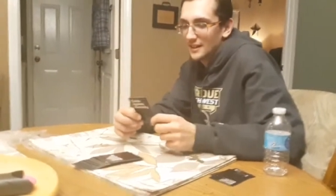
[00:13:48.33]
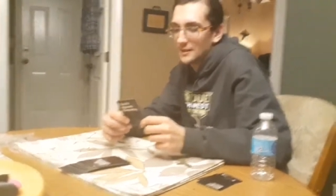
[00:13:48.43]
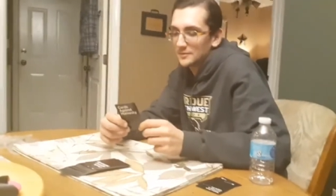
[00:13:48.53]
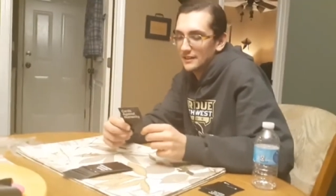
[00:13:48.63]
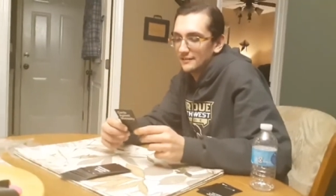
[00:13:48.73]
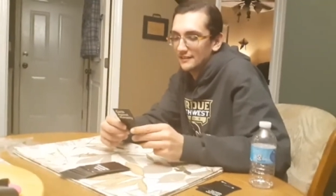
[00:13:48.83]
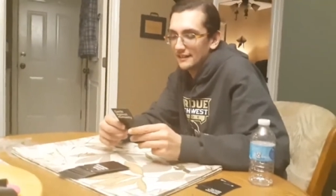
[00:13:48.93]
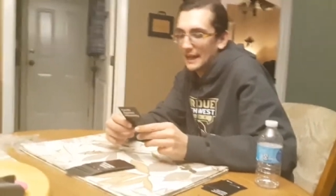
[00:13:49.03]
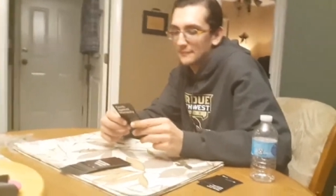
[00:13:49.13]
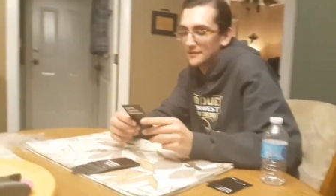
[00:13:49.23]
A recent
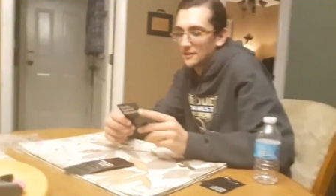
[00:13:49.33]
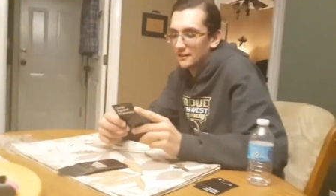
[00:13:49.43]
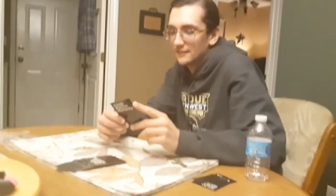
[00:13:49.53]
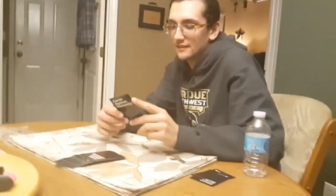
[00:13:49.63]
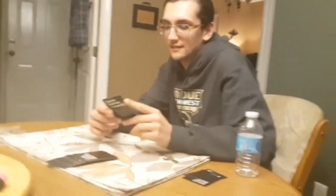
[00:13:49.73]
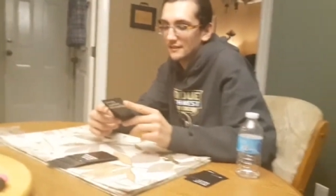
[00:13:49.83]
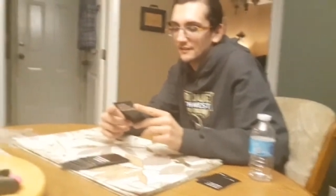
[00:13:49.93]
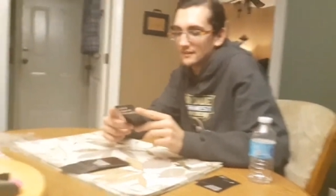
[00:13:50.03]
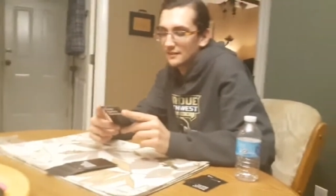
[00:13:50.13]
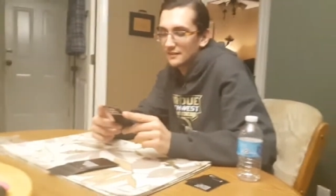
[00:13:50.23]
laboratory
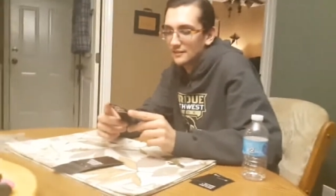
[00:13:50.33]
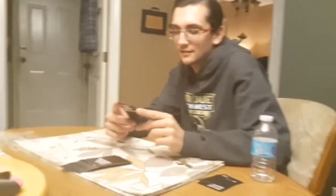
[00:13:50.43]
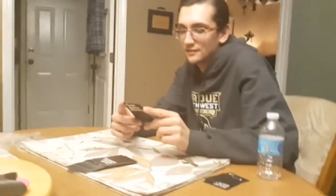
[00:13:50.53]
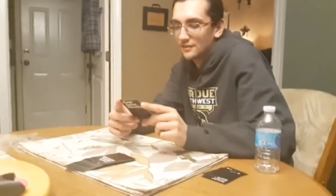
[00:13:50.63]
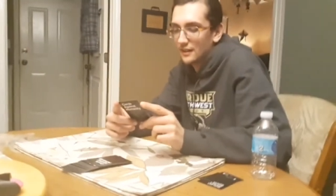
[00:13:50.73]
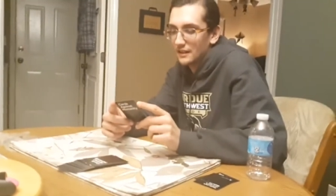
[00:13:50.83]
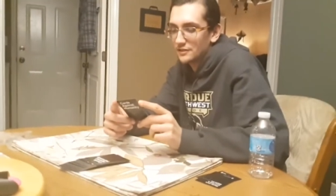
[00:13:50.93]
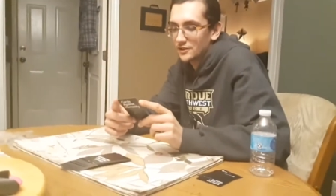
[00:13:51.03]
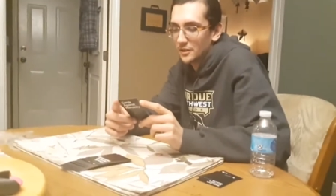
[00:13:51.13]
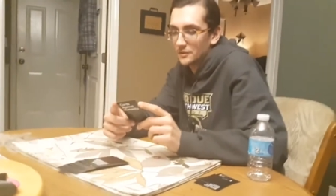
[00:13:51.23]
study
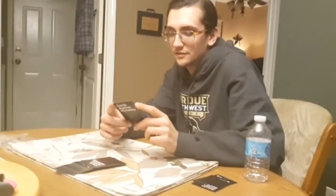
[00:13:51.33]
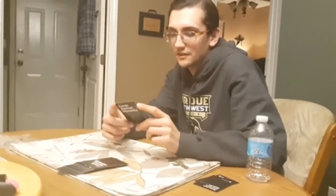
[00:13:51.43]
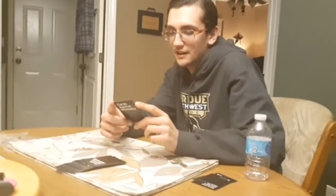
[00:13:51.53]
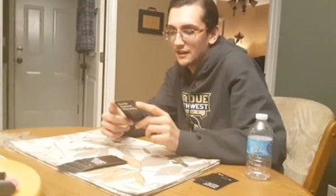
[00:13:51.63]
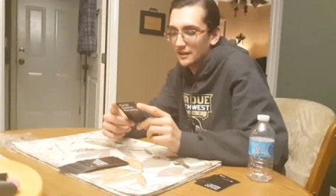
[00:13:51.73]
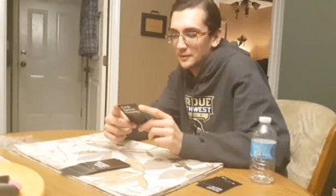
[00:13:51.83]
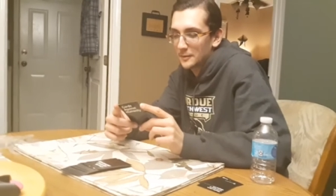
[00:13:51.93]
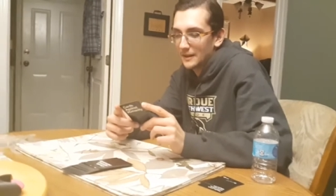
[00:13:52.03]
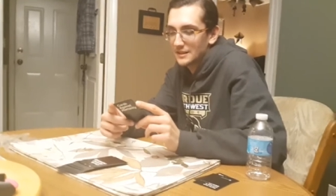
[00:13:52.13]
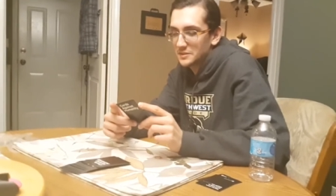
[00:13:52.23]
shows that
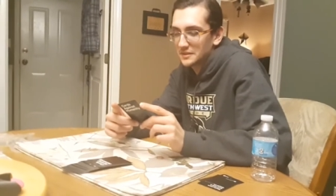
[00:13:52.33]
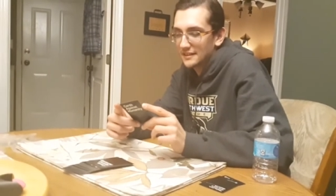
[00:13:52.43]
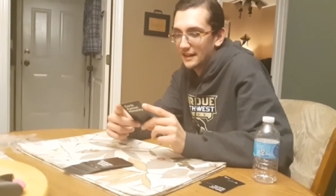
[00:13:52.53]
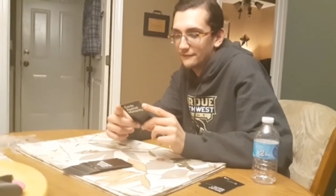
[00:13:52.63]
undergraduates have